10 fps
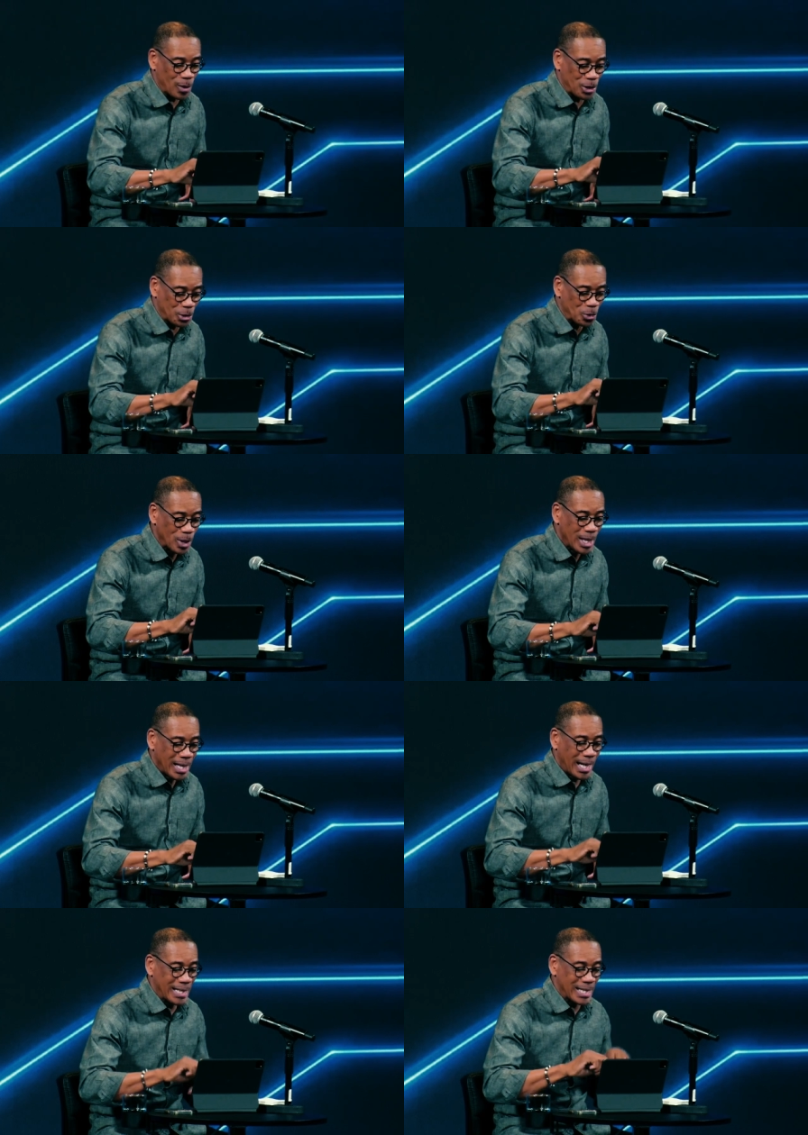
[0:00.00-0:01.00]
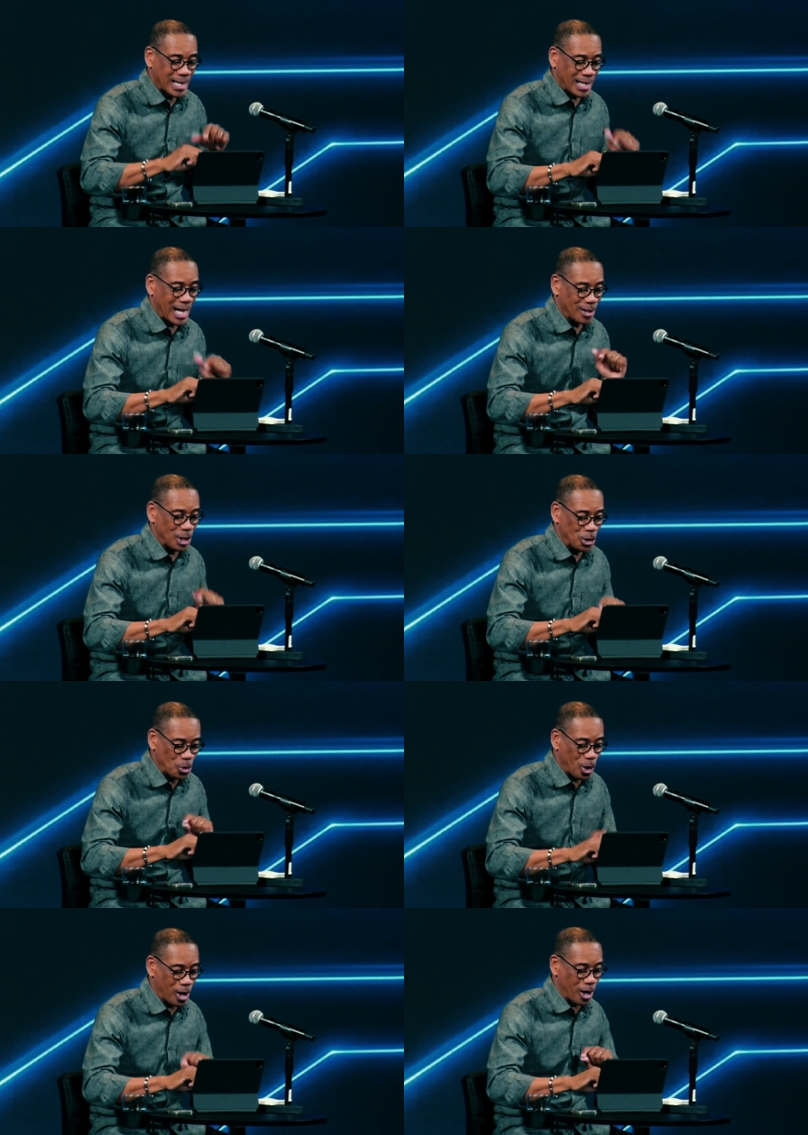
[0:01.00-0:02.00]
with you and declare that
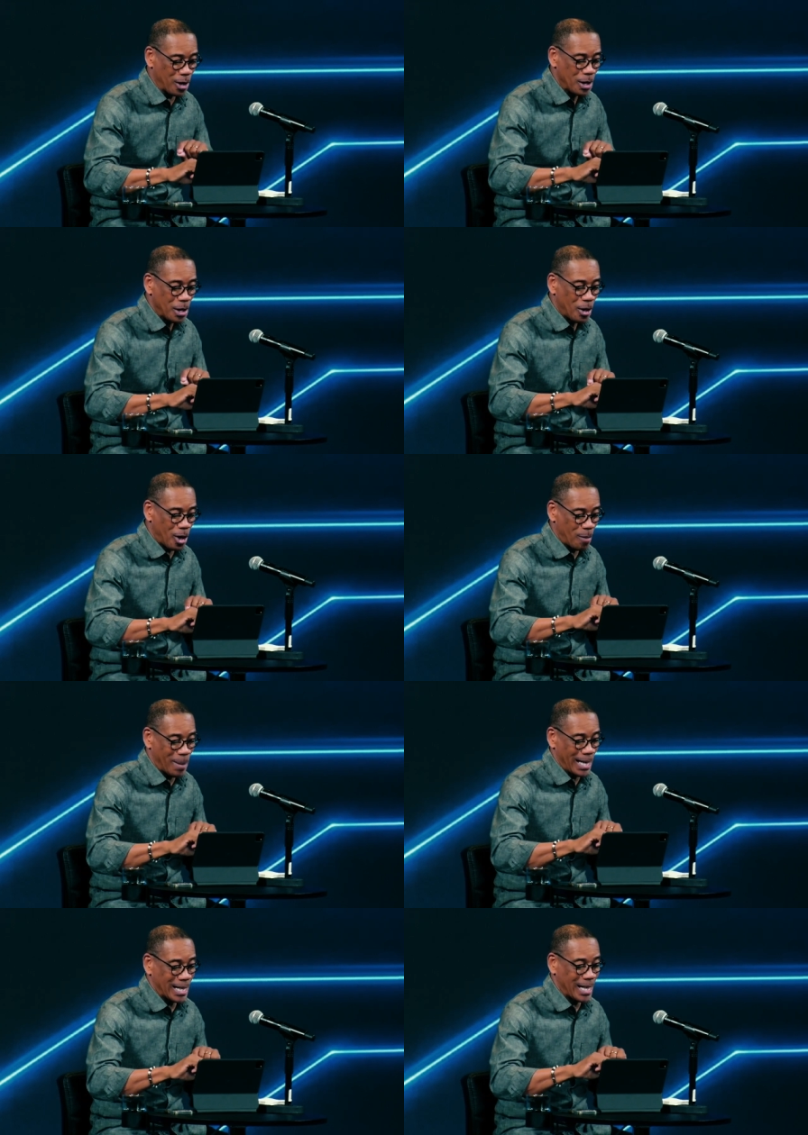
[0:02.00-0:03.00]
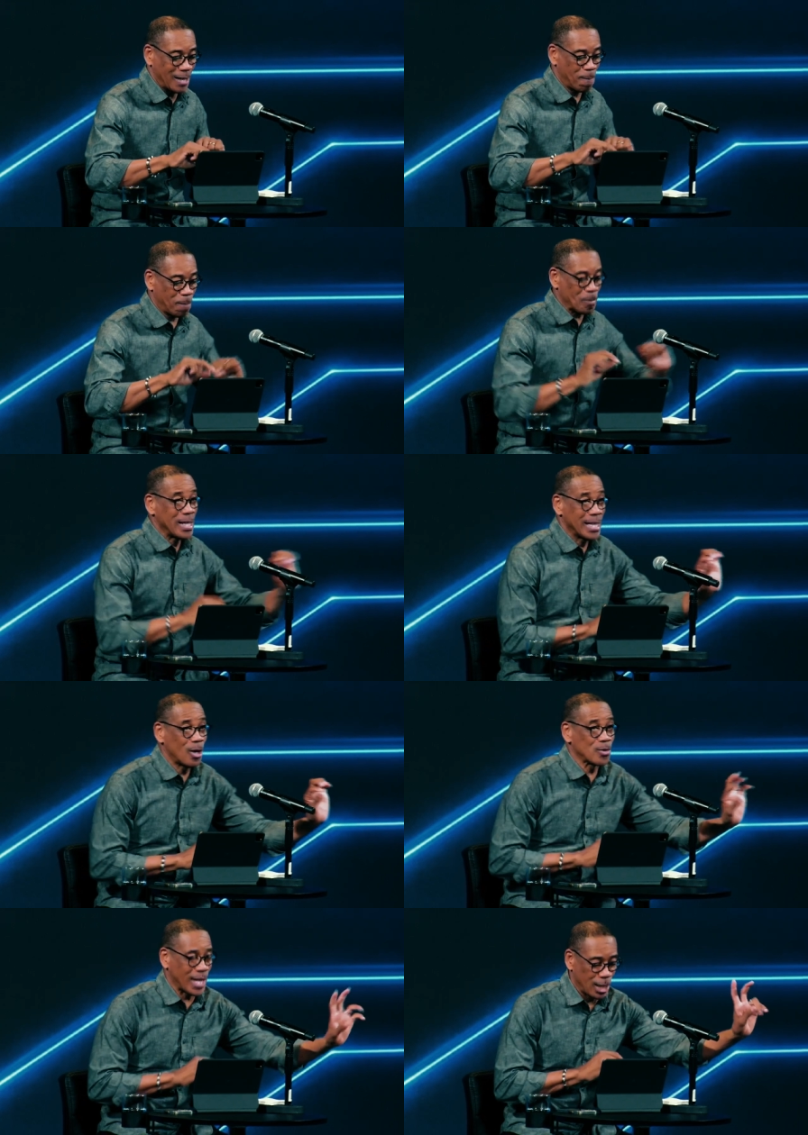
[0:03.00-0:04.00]
you are, are my God.
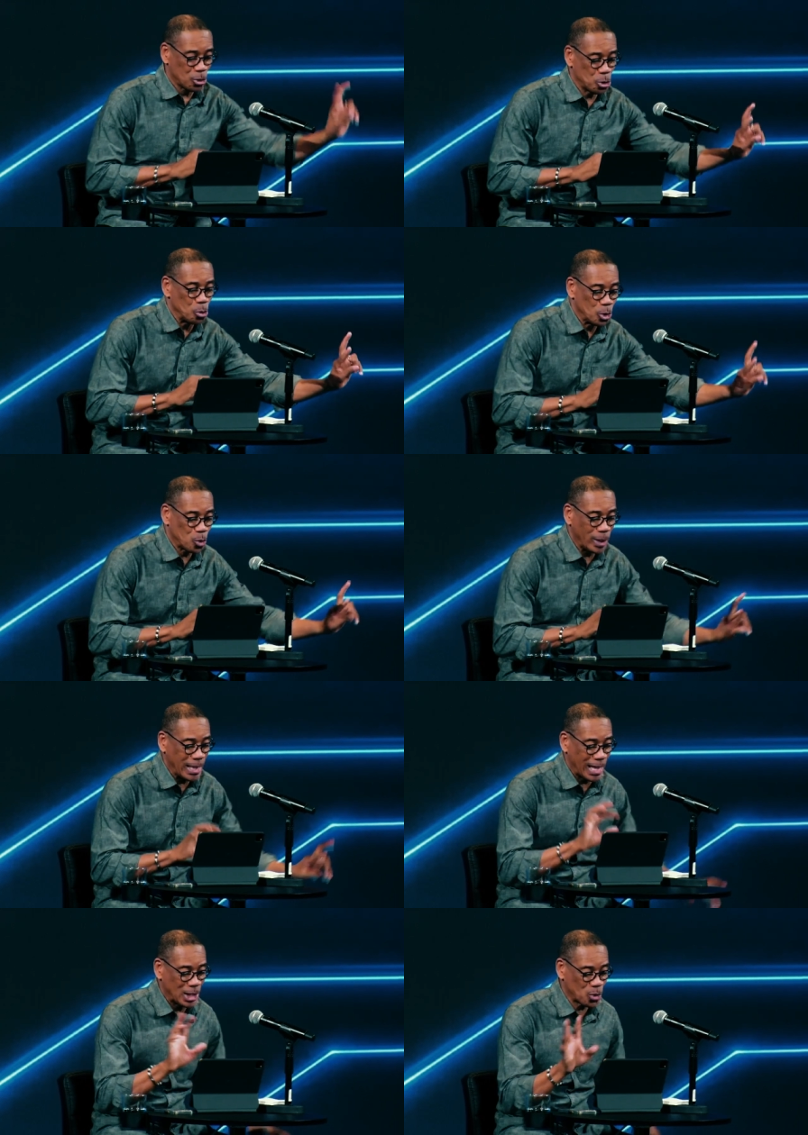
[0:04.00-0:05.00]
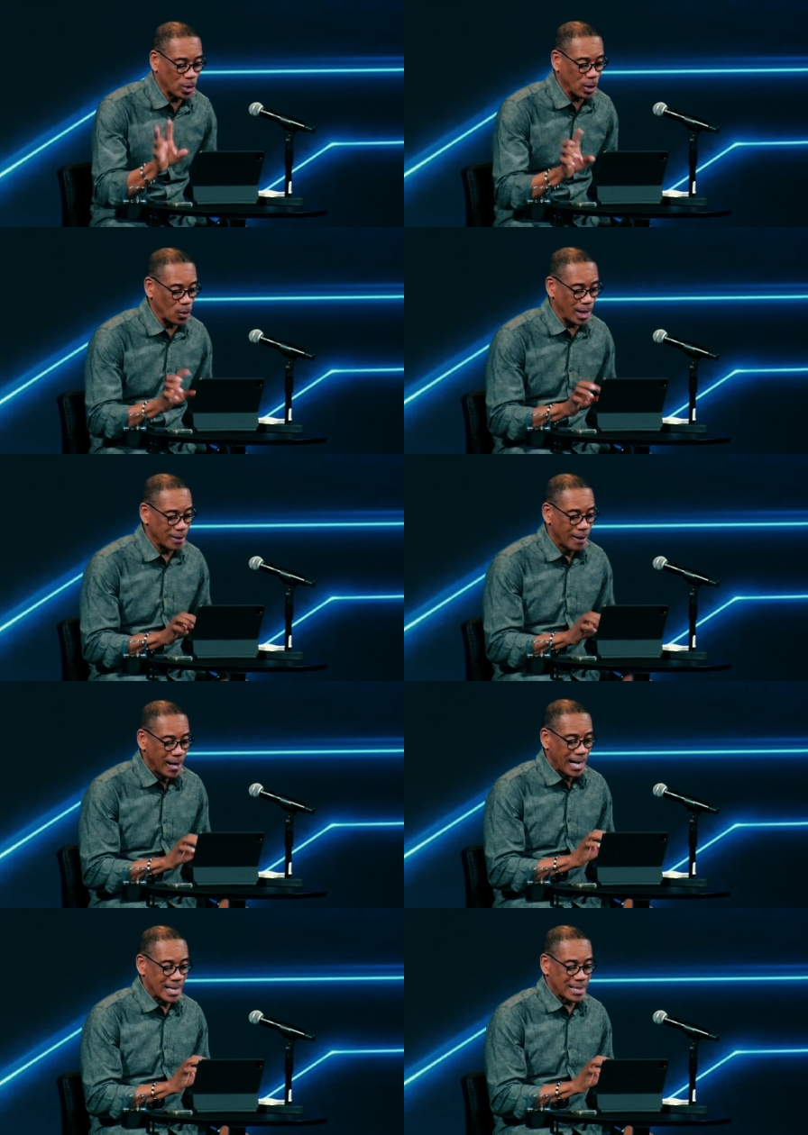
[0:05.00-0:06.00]
Hosea 2 20 and 21.
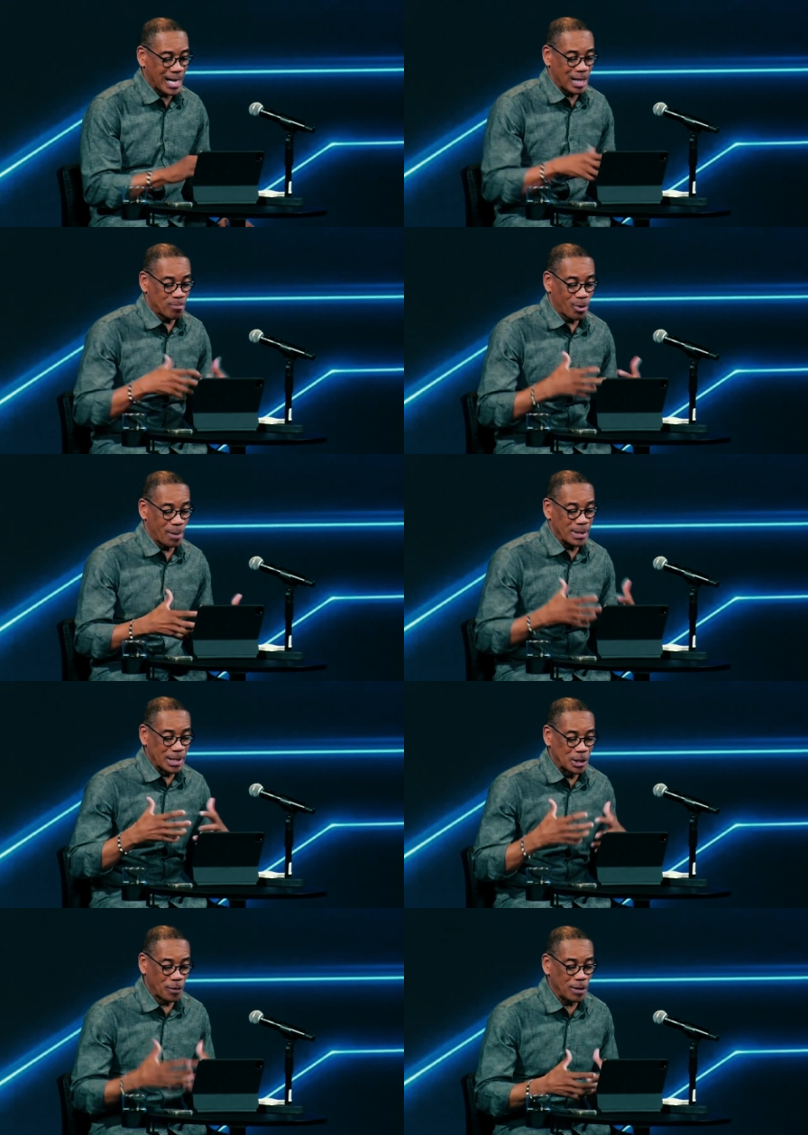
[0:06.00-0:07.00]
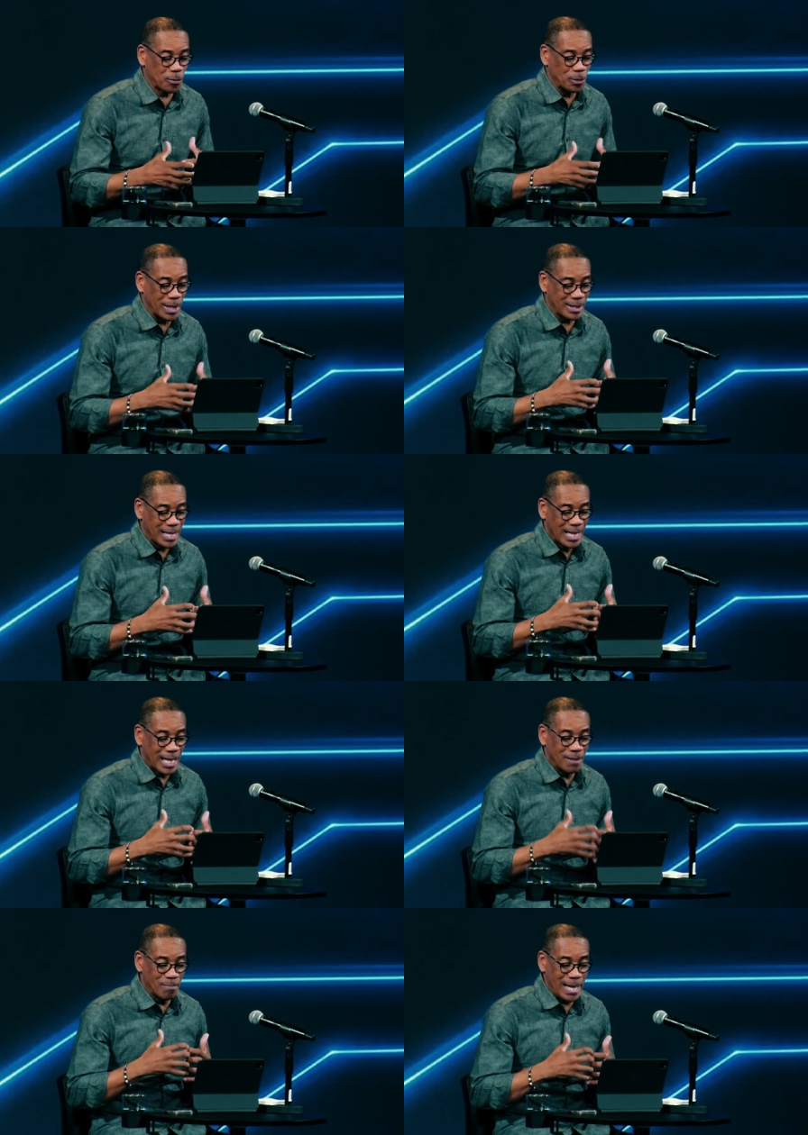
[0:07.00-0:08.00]
As God promises faithfulness
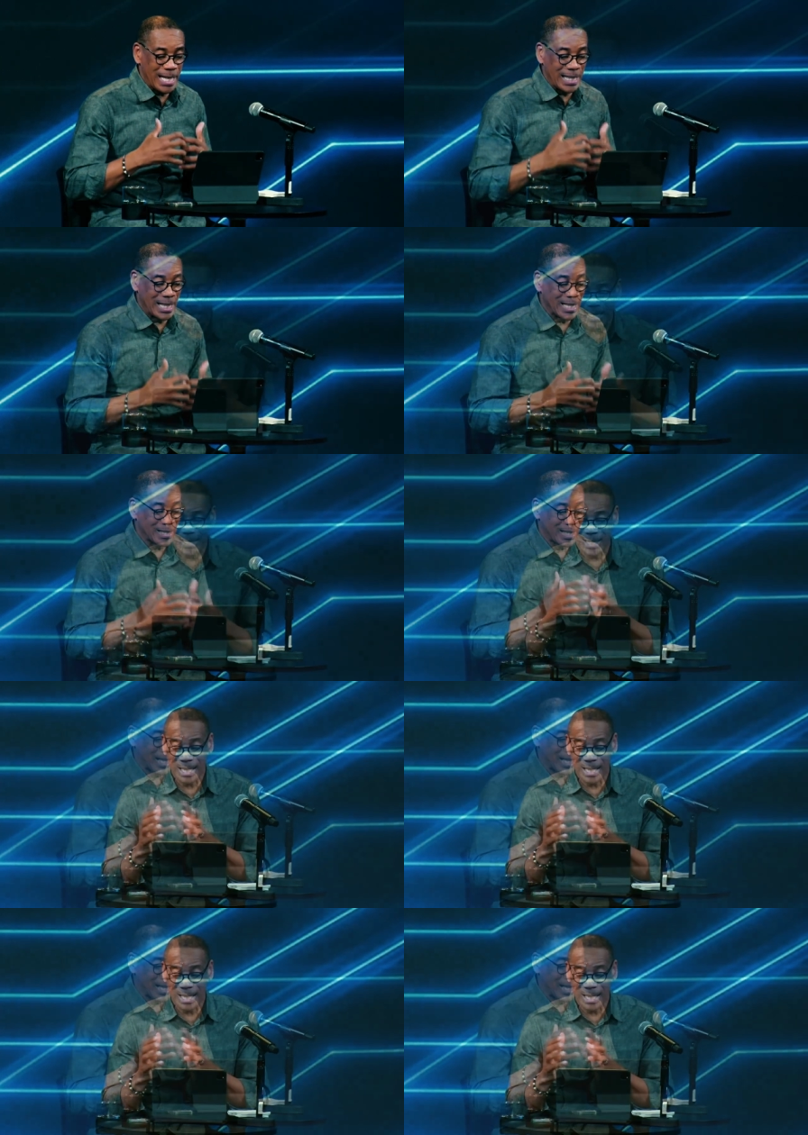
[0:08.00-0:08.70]
in making us